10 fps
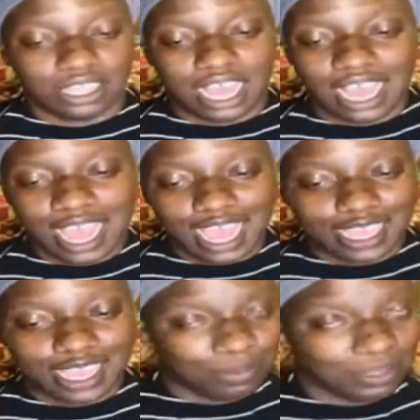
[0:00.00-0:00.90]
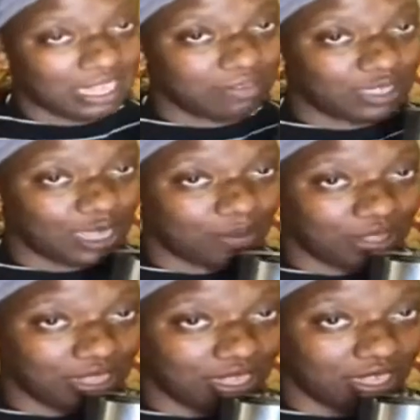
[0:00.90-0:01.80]
I can't believe some
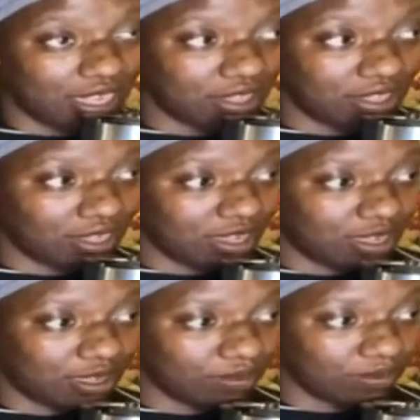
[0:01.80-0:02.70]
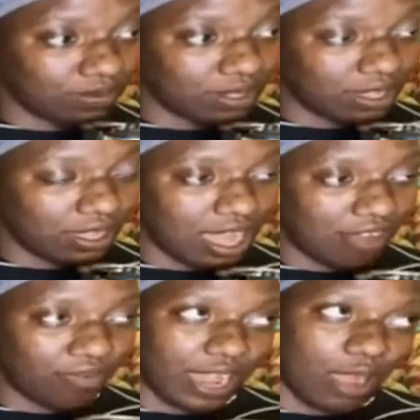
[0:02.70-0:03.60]
of the other, I
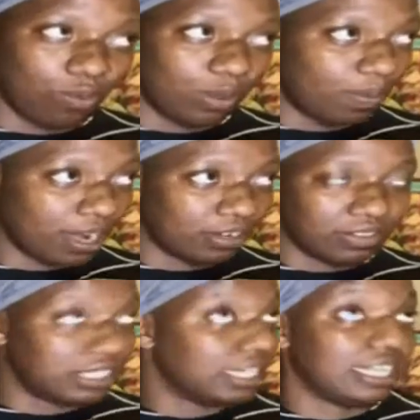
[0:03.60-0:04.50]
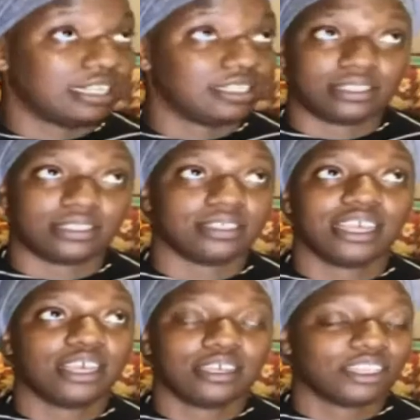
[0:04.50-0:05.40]
forgot what part of the tennis
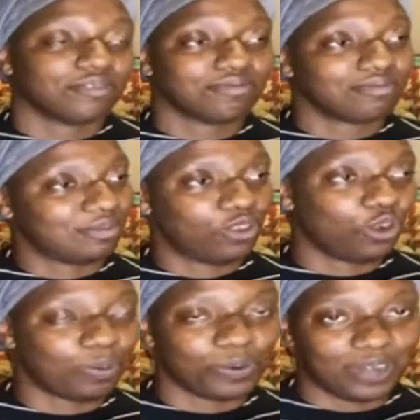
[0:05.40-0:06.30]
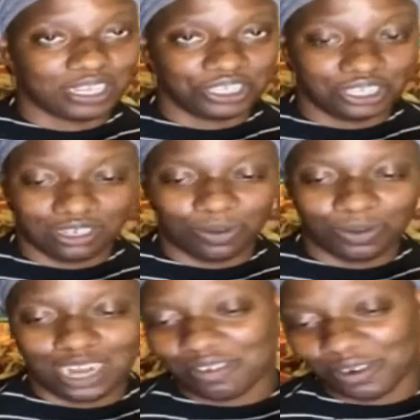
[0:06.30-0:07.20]
corporation or
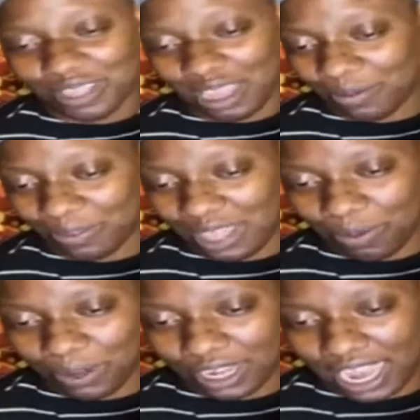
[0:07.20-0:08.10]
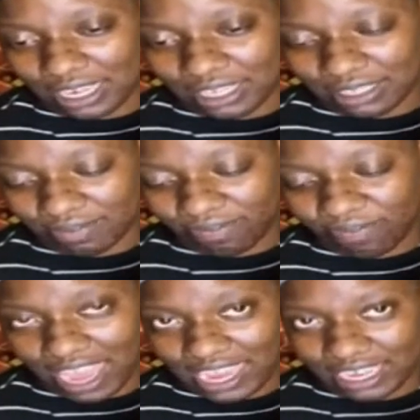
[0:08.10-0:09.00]
whatever, they were kind of
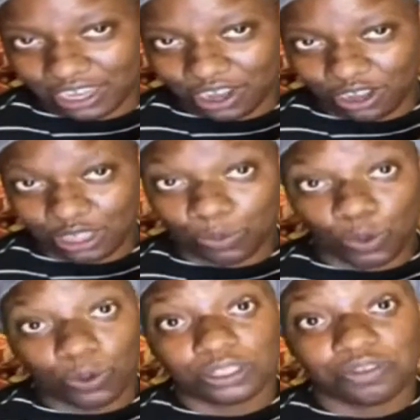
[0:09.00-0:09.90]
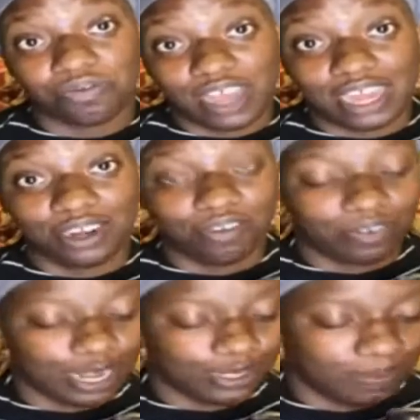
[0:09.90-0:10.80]
fining her. They were going to fine her for
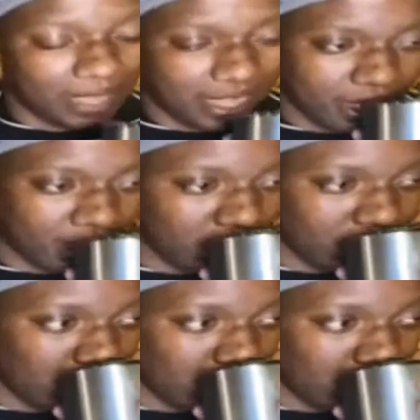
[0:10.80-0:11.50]
not speaking.